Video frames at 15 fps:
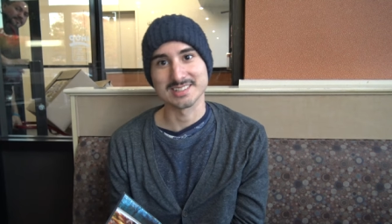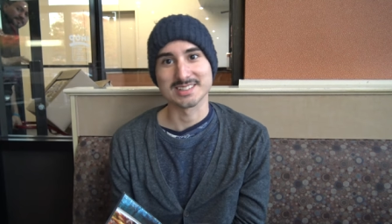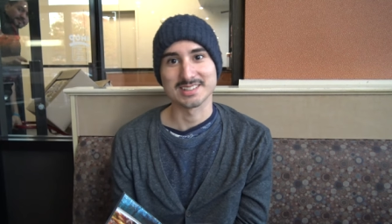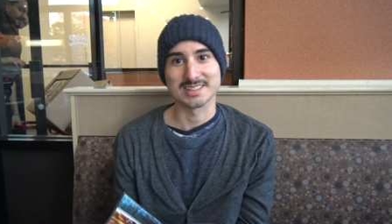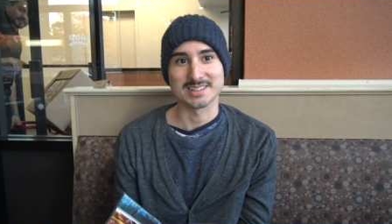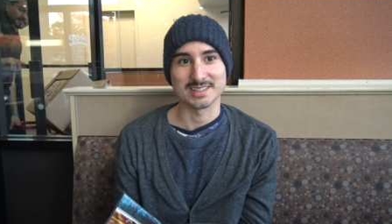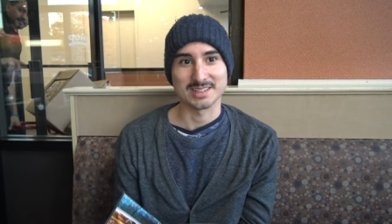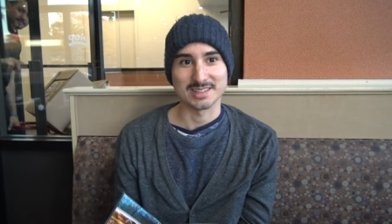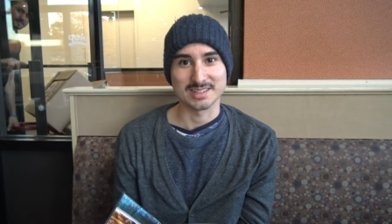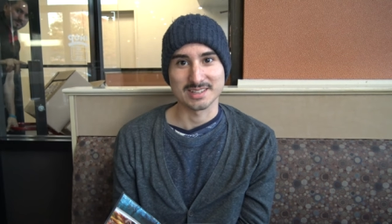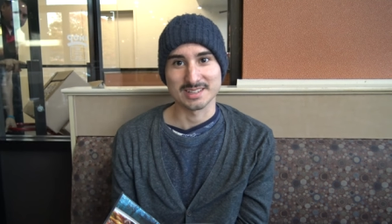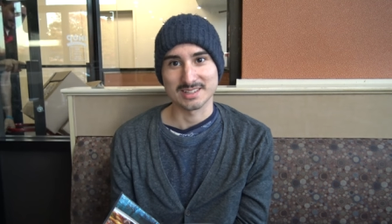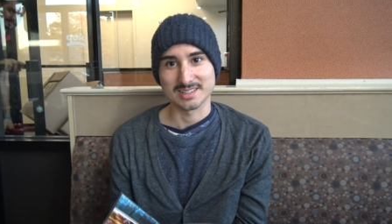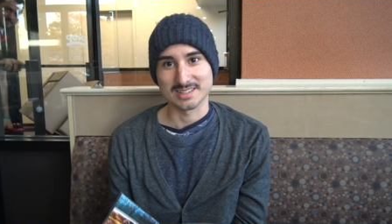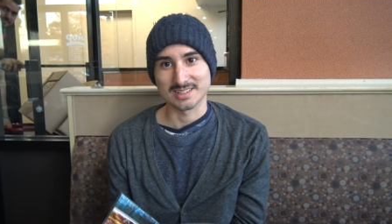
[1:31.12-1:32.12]
You look like you would
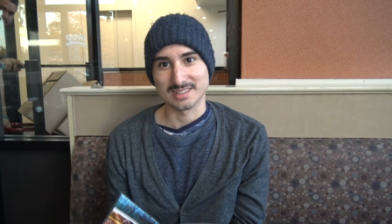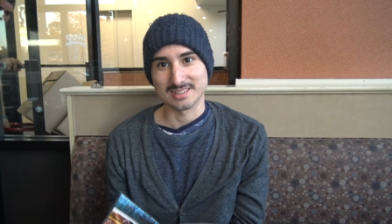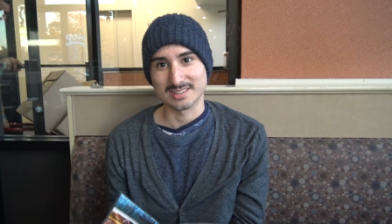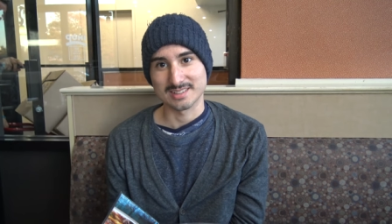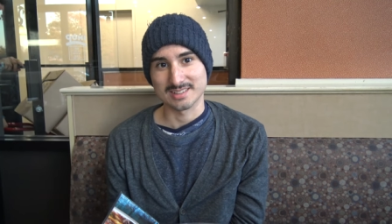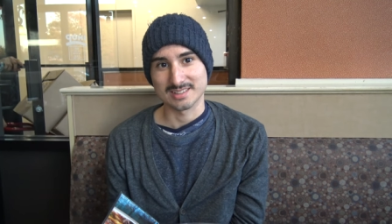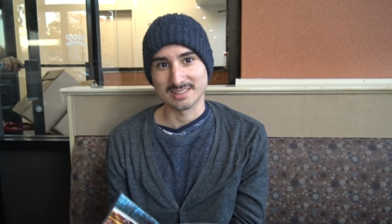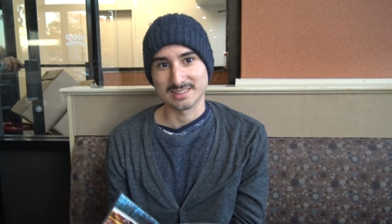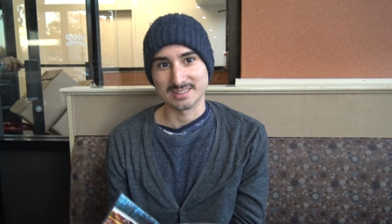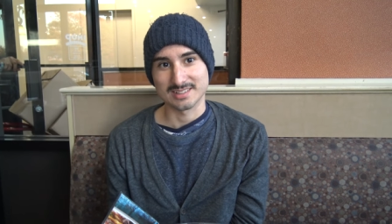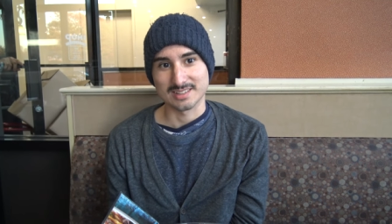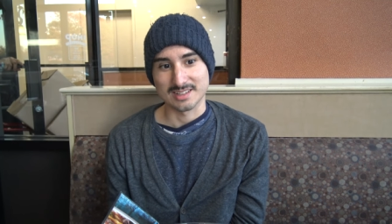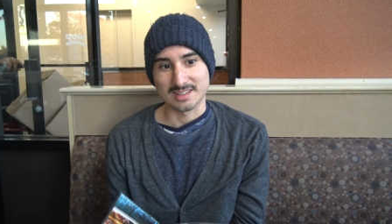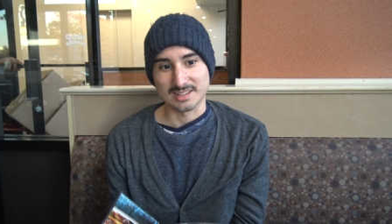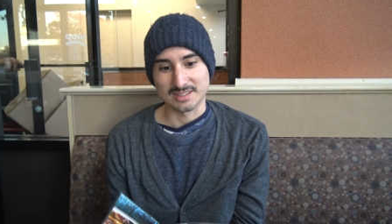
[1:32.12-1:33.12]
be our father.
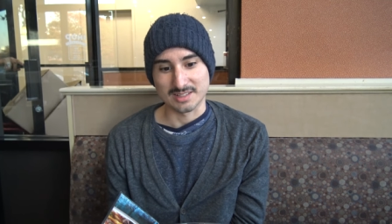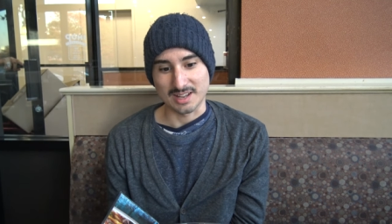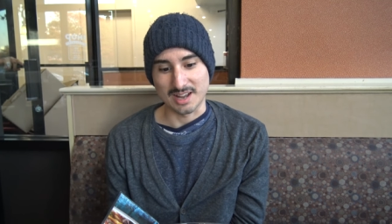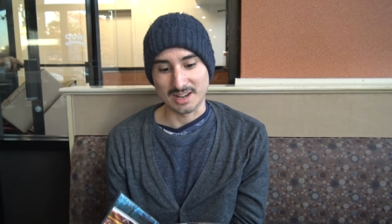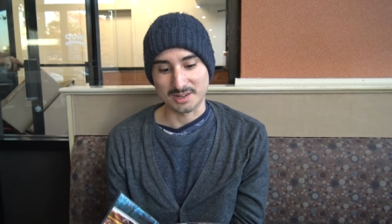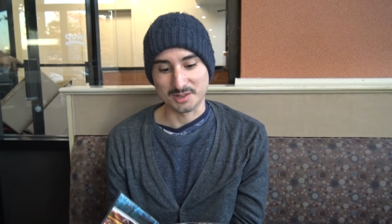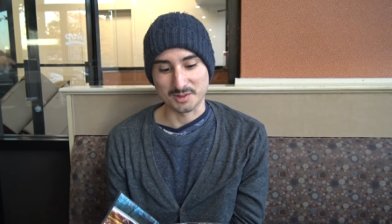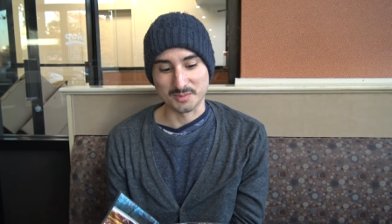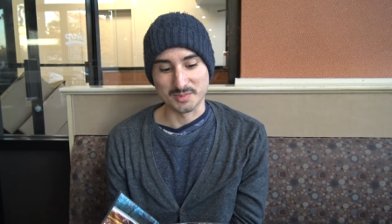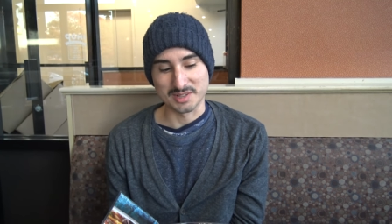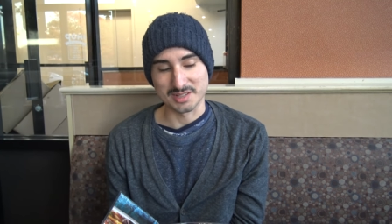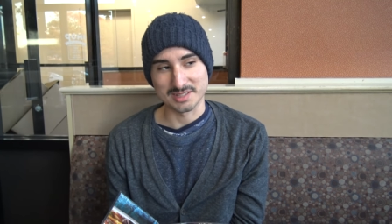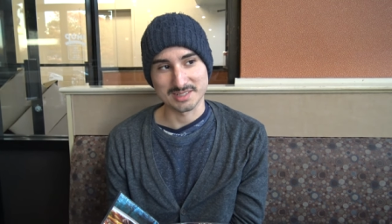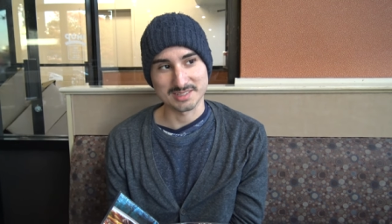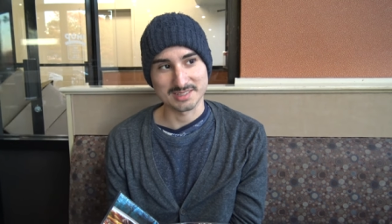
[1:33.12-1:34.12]
I could
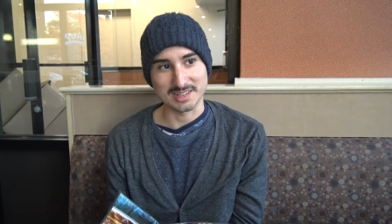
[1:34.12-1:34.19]
be.